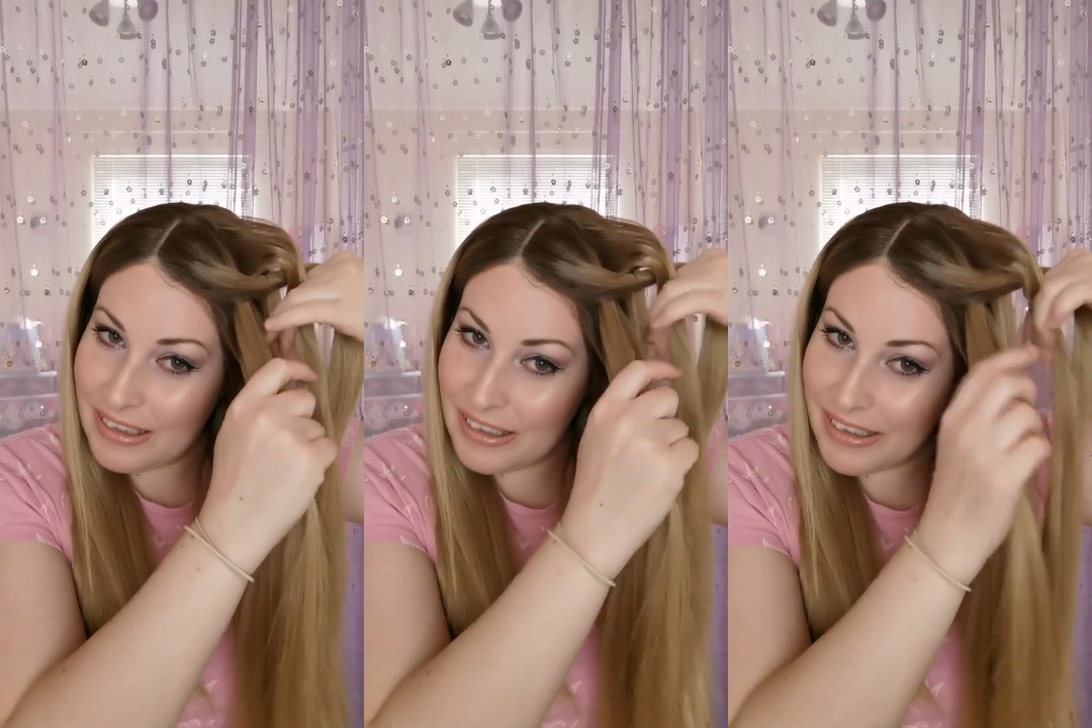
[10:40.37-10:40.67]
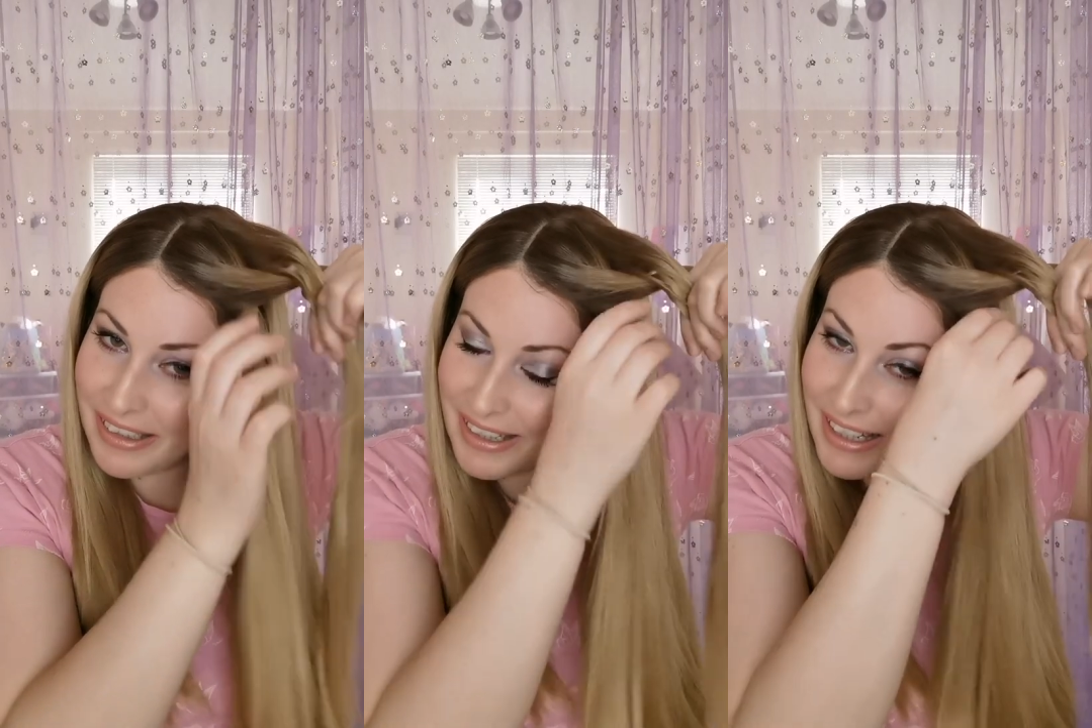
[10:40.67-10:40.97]
oh,
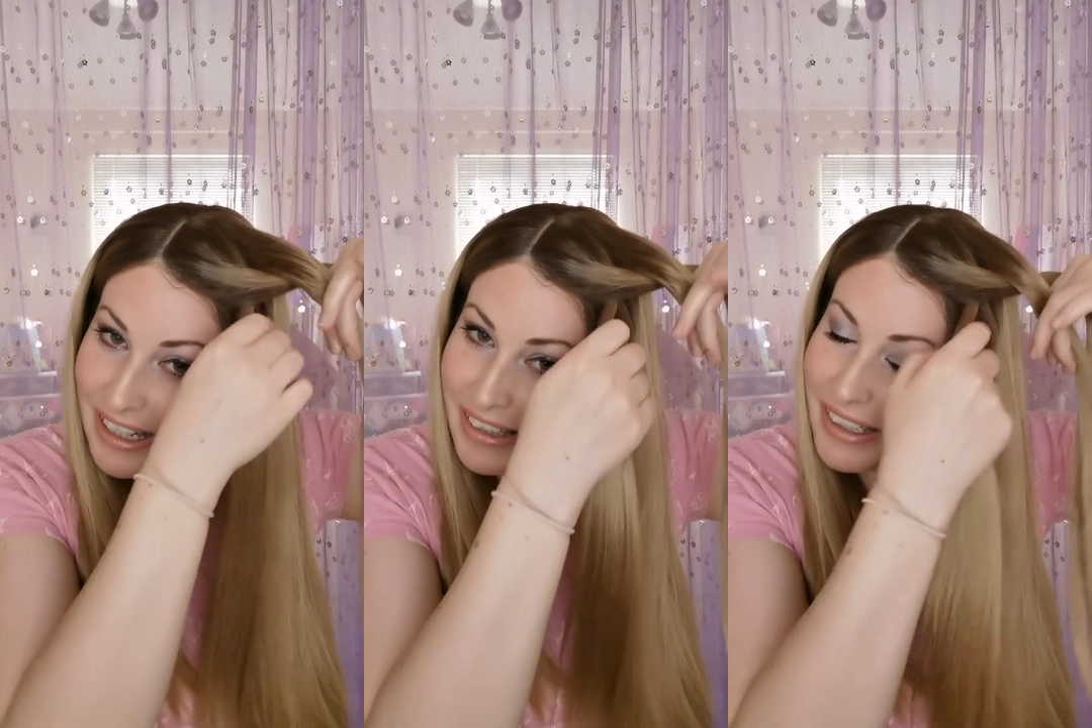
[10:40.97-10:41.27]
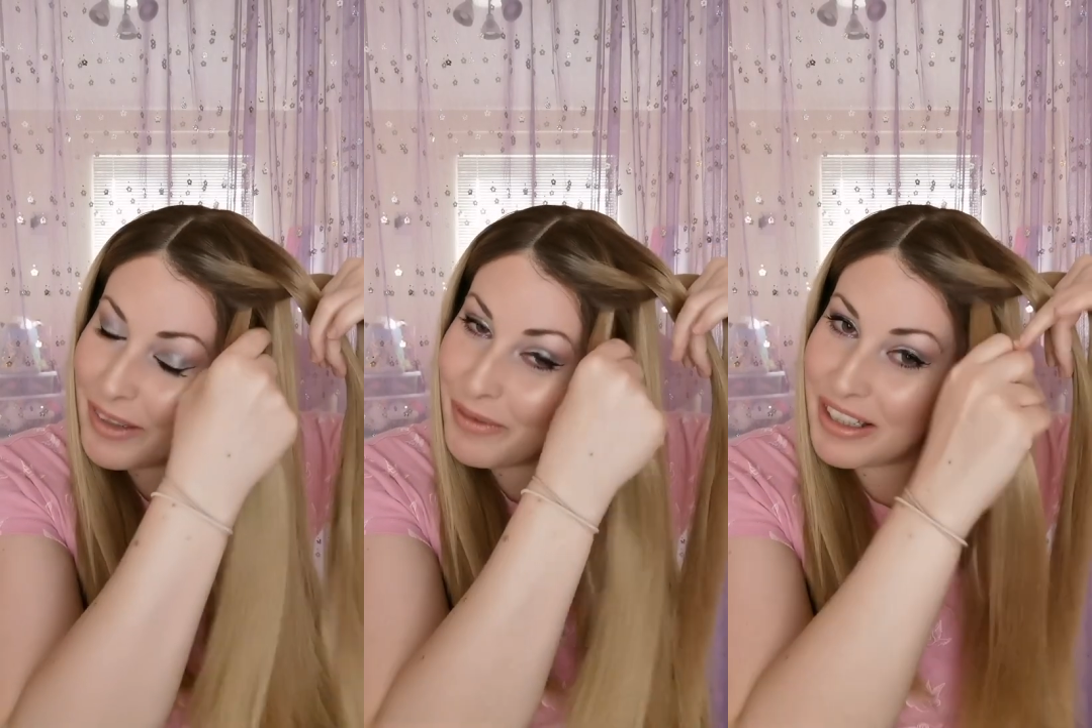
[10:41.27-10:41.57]
see, I
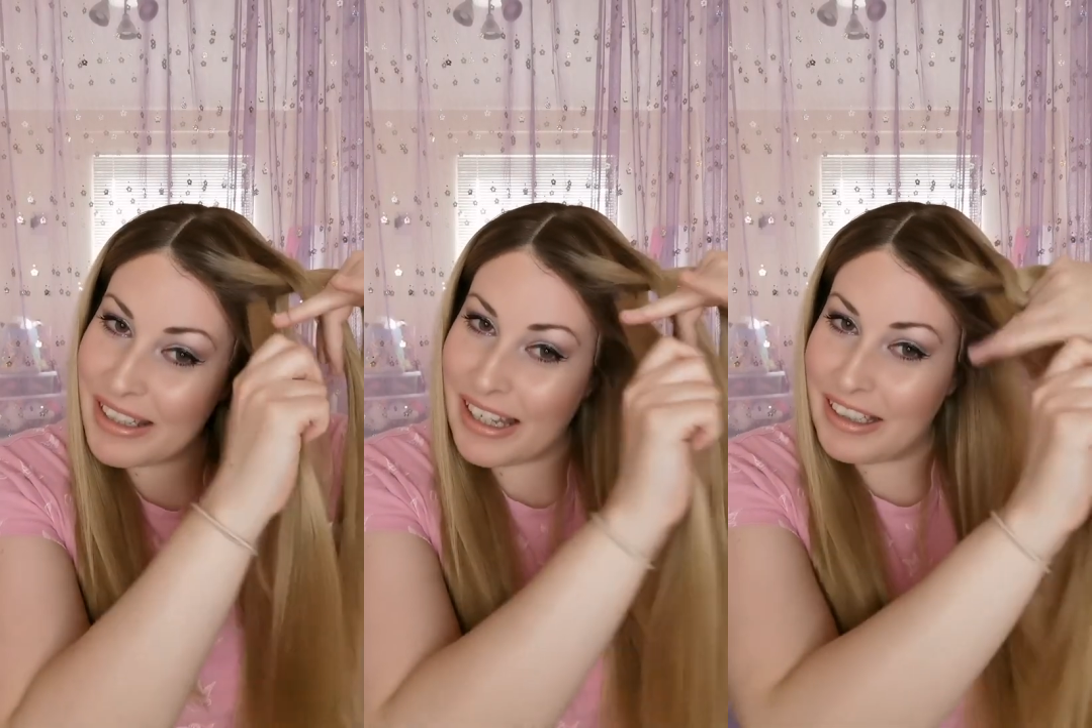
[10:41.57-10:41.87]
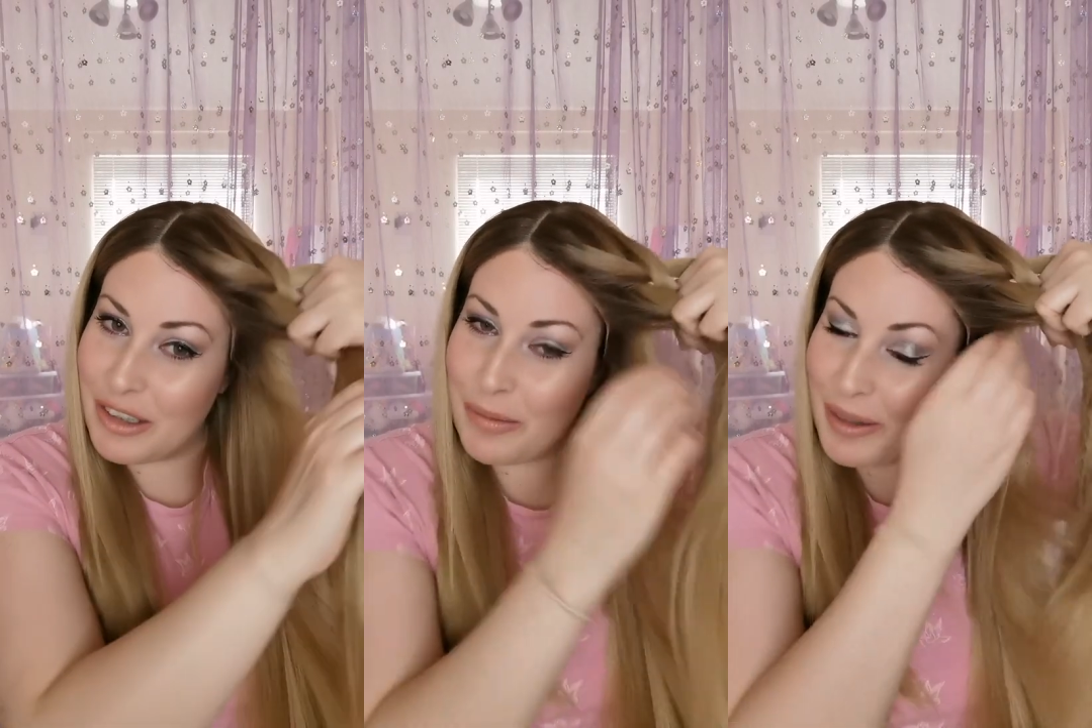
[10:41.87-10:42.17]
think I'm just getting
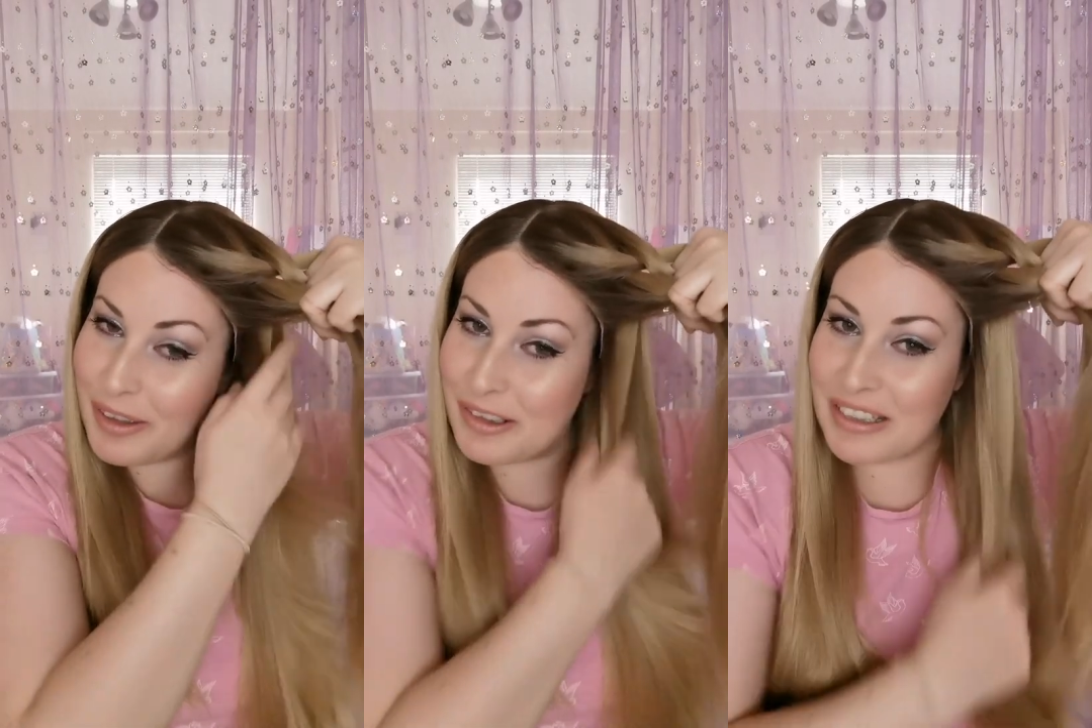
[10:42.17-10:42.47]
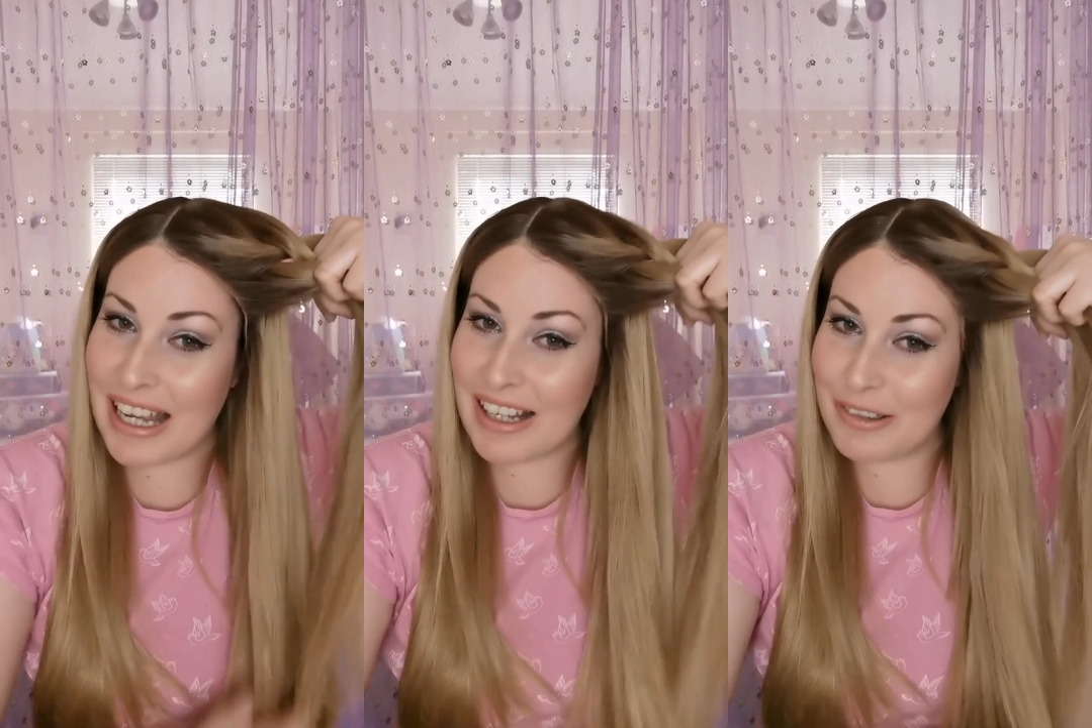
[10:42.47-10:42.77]
a little bit all
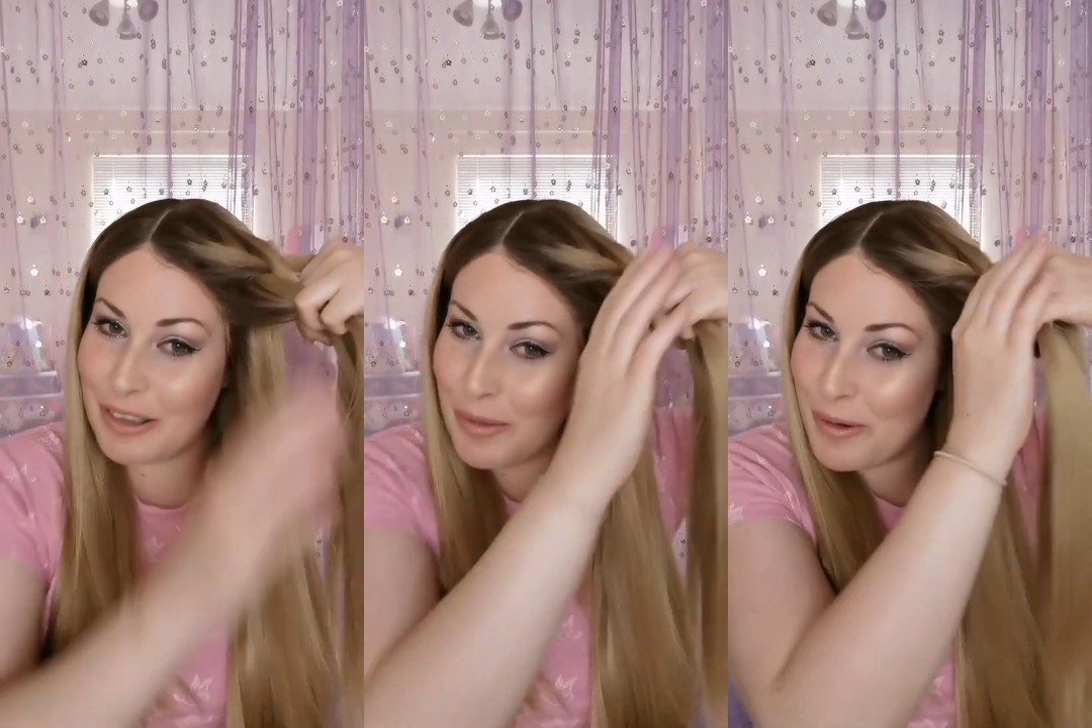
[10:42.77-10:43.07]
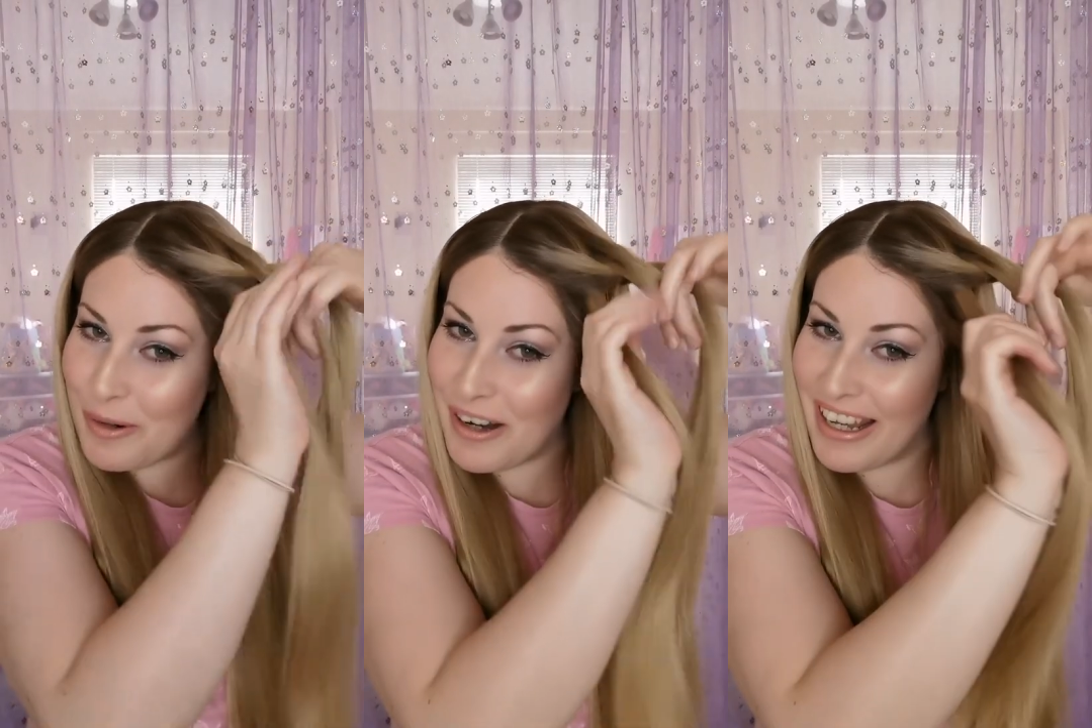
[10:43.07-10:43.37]
tangled
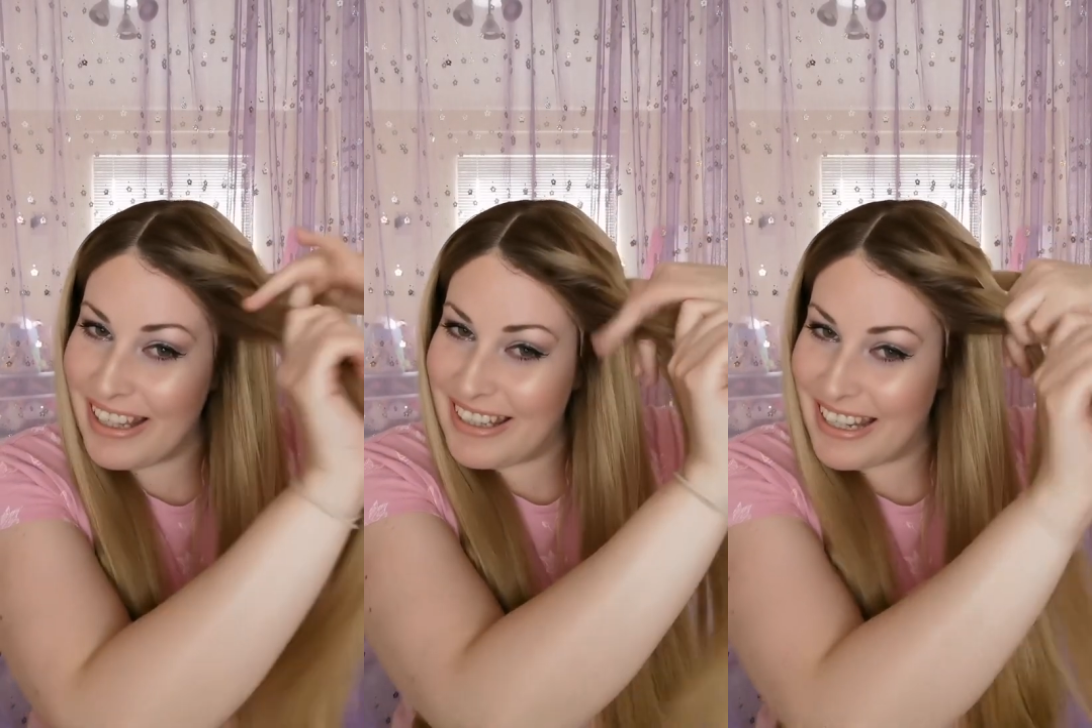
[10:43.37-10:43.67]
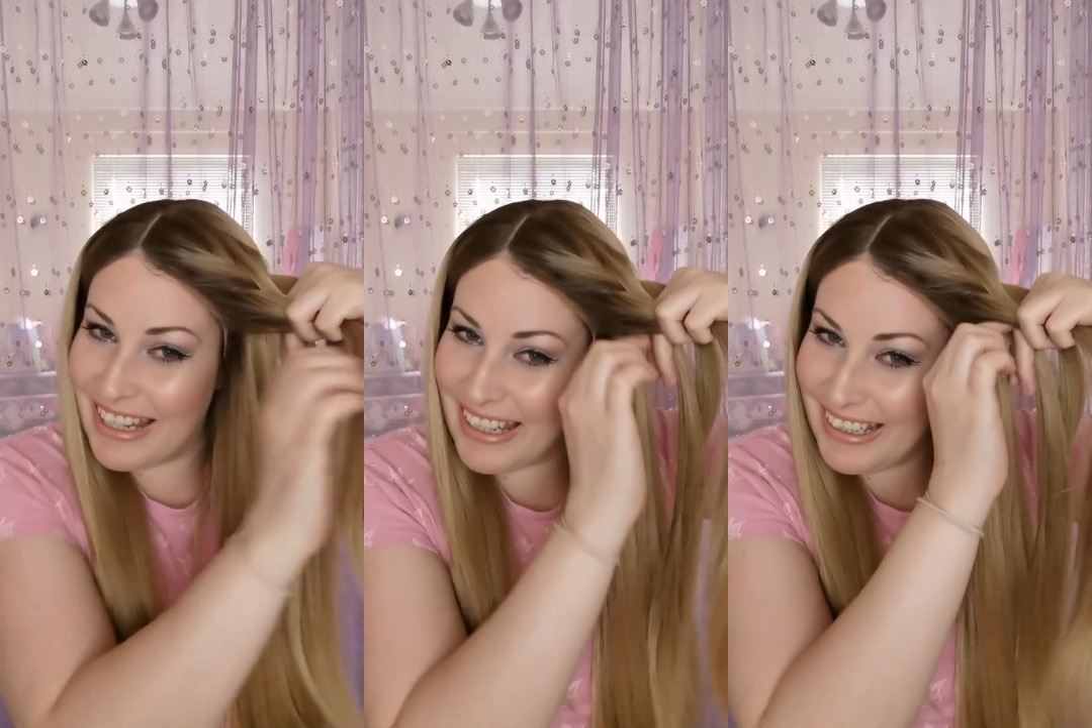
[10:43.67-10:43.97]
up
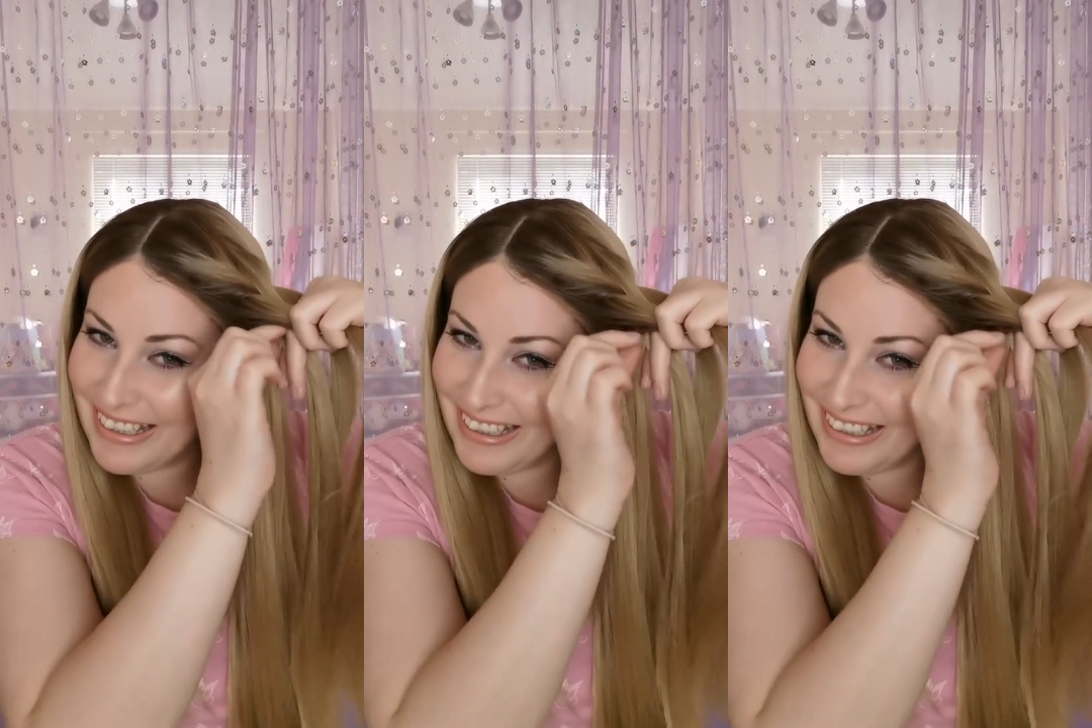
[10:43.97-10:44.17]
already.